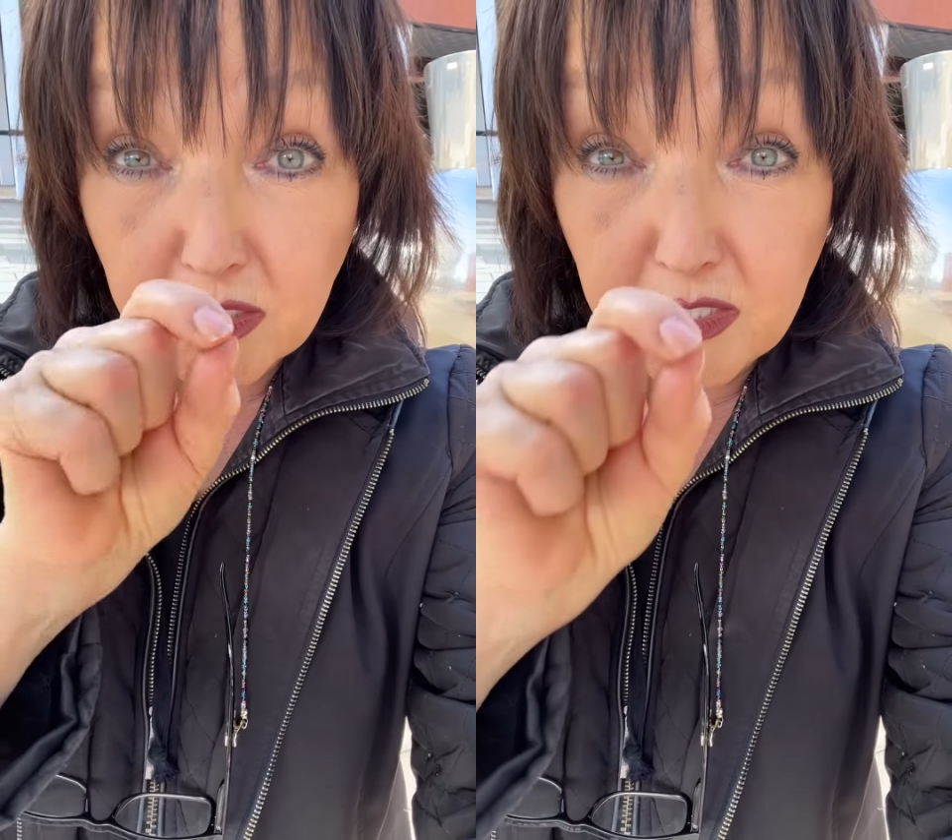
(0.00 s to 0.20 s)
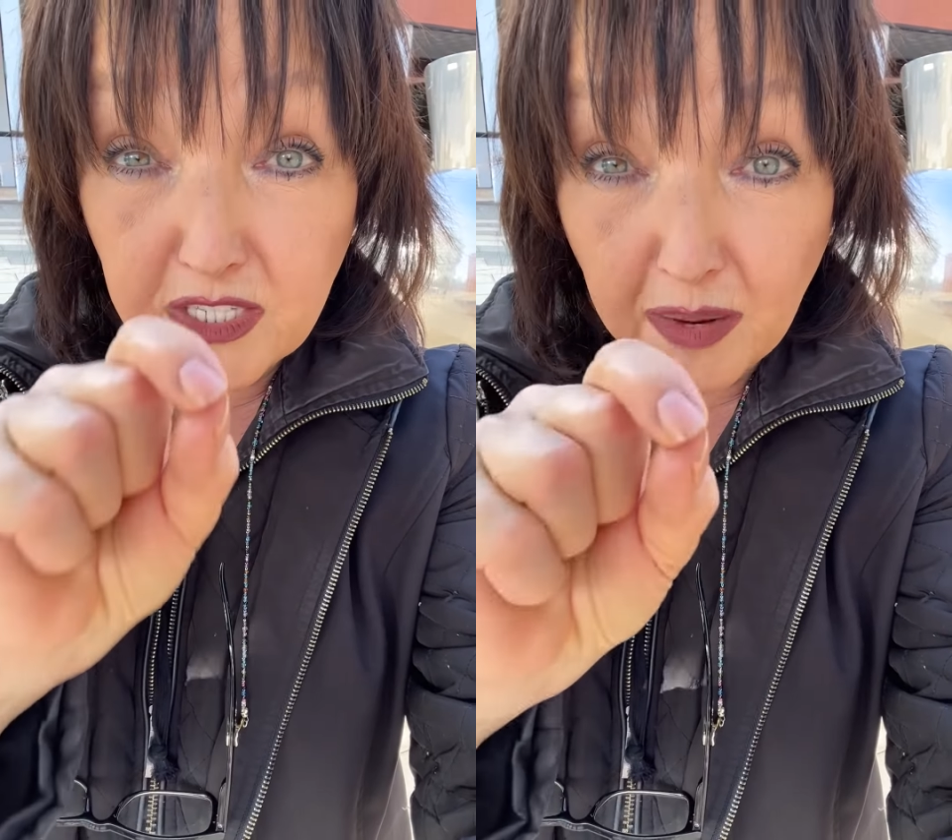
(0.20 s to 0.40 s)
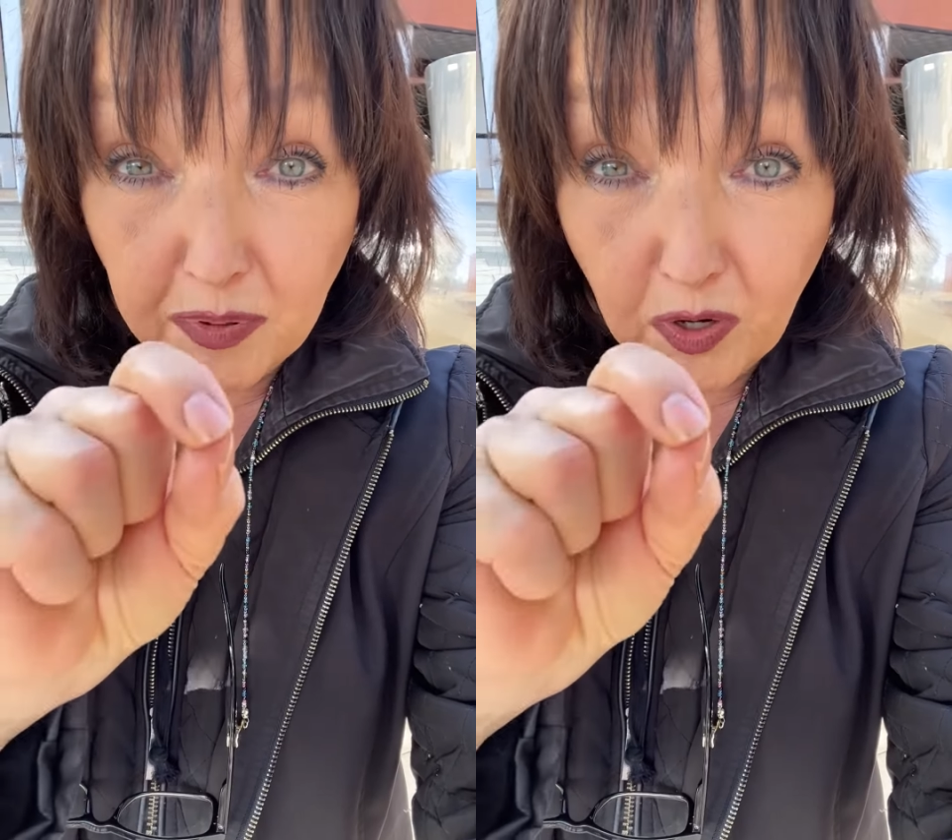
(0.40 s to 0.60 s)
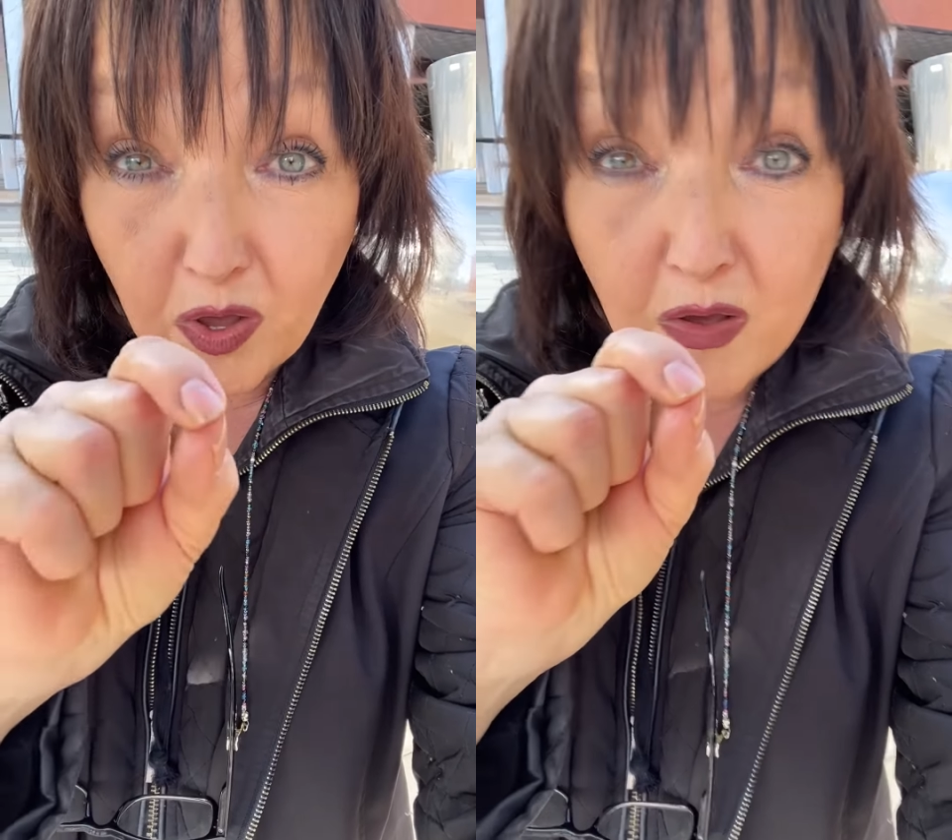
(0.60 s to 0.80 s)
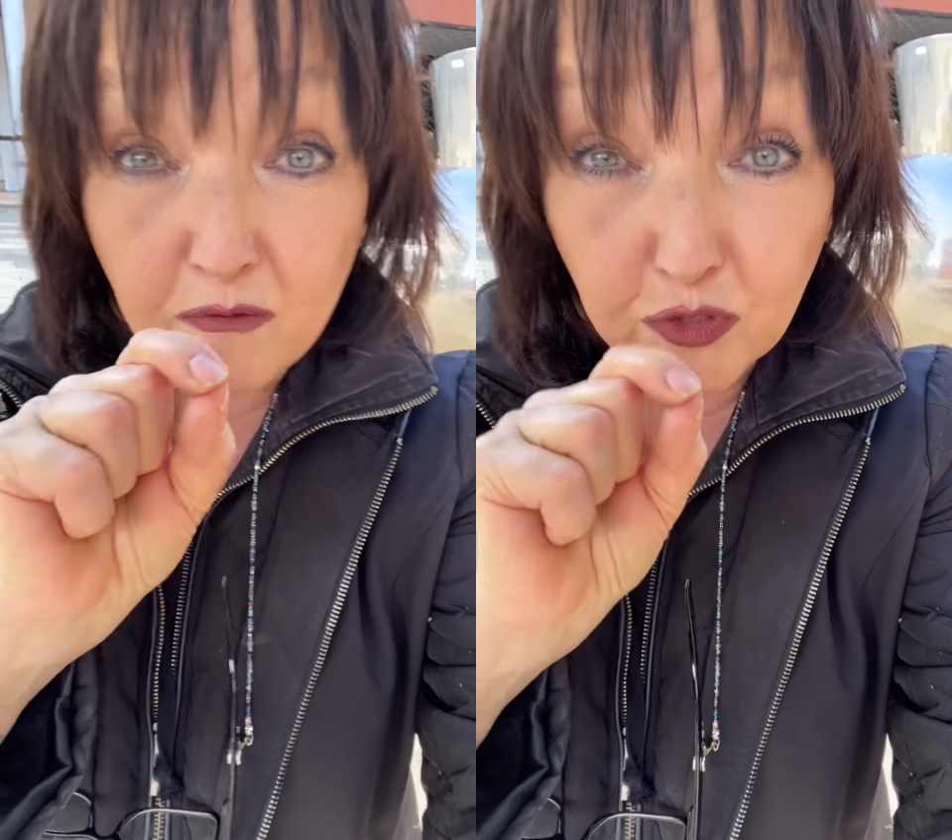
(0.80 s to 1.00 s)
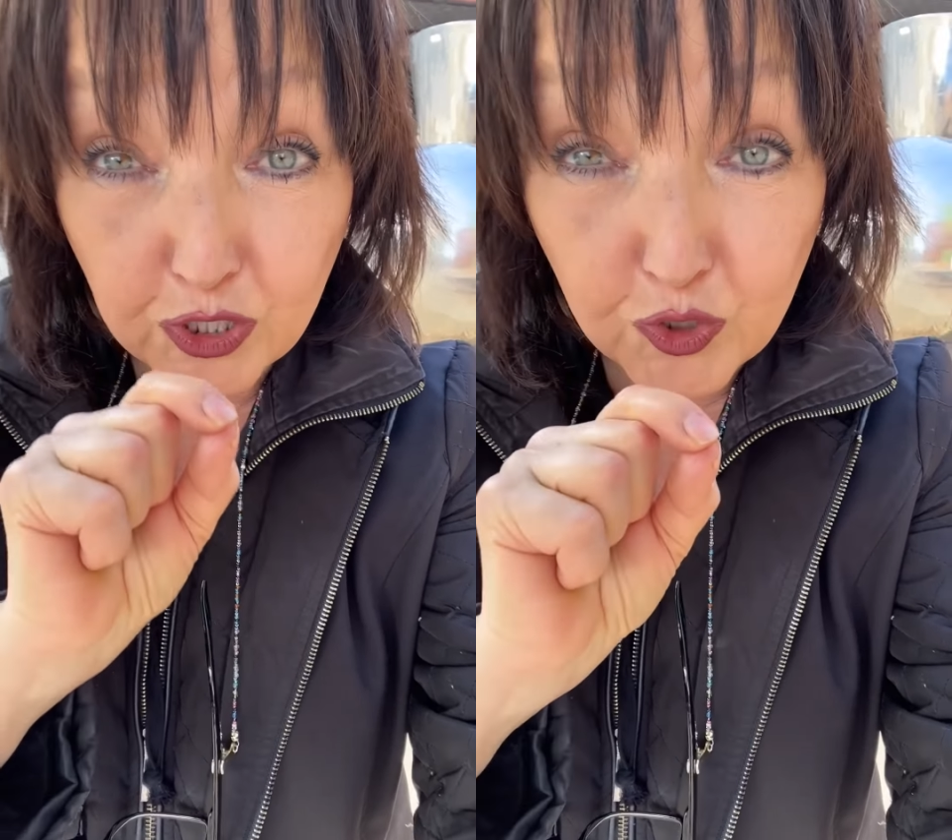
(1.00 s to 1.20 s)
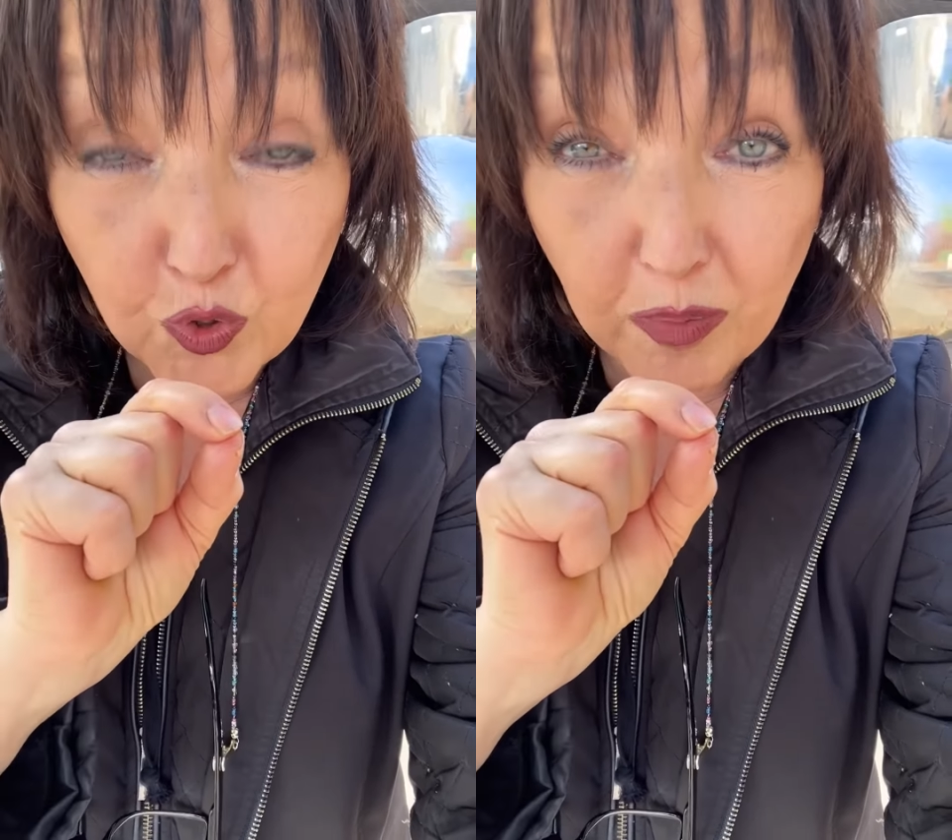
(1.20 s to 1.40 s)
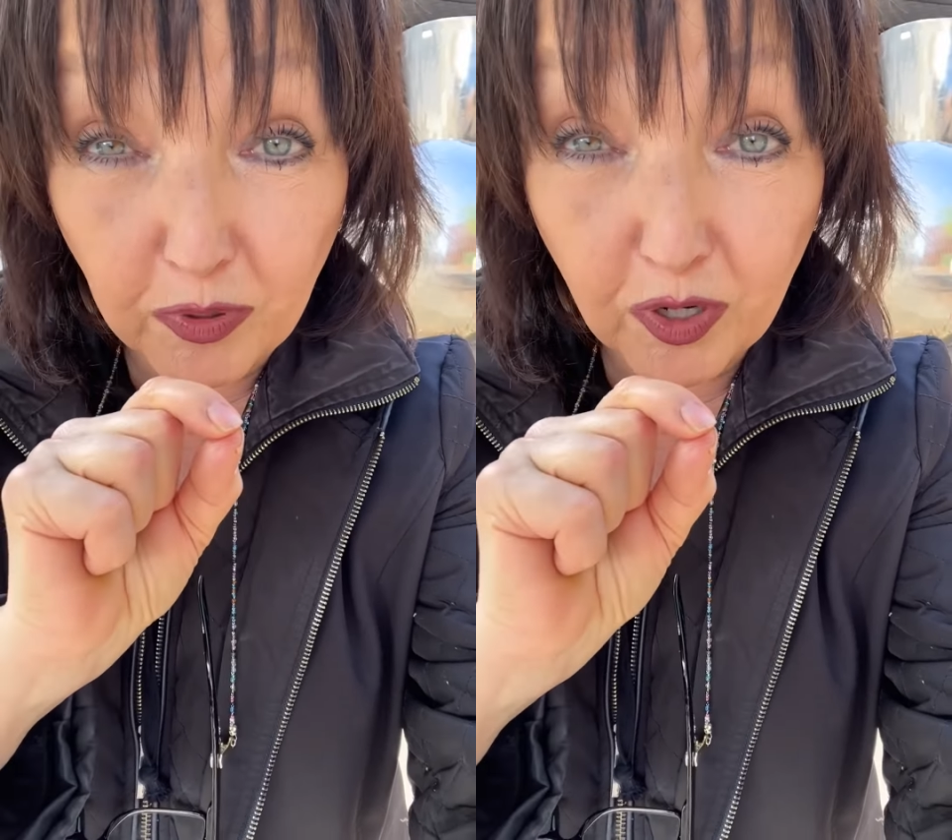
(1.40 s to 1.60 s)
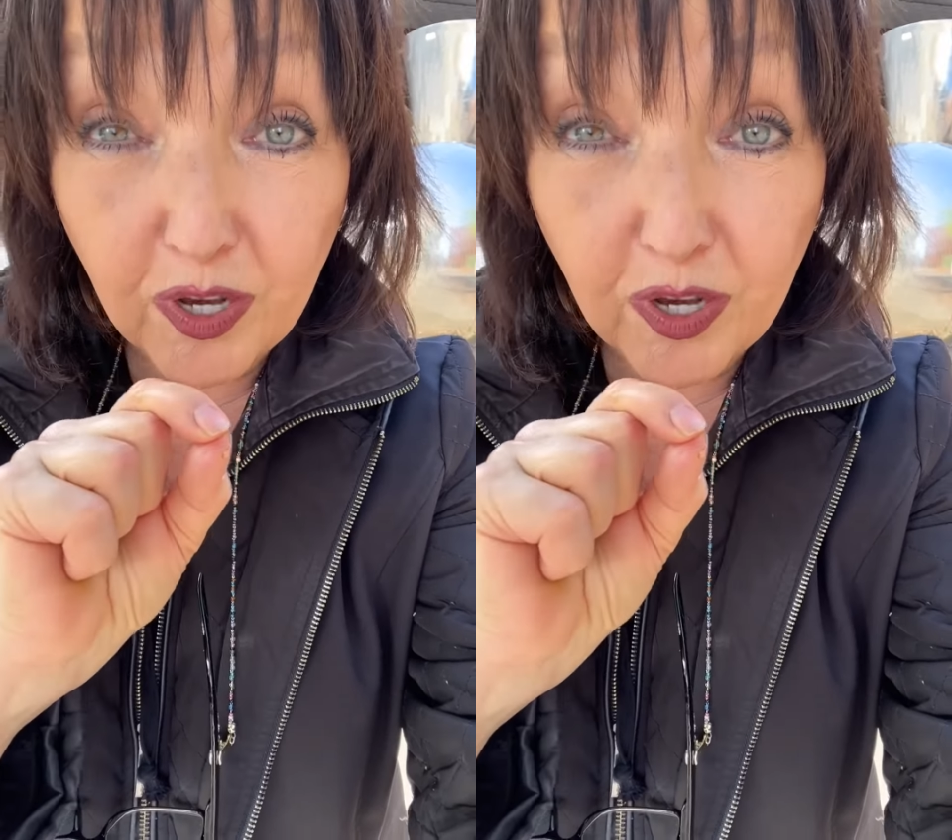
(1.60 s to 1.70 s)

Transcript: double for the trouble